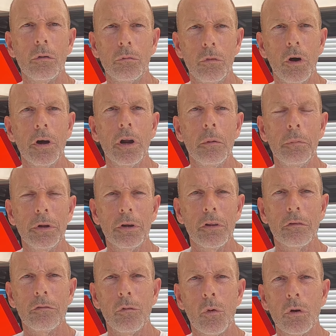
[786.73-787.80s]
run up into
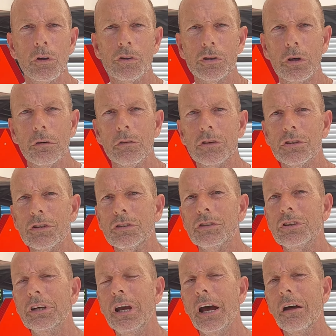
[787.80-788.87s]
the Forest Service and
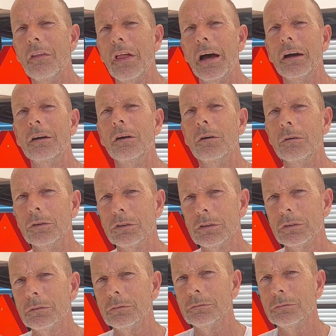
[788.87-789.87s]
see how that goes.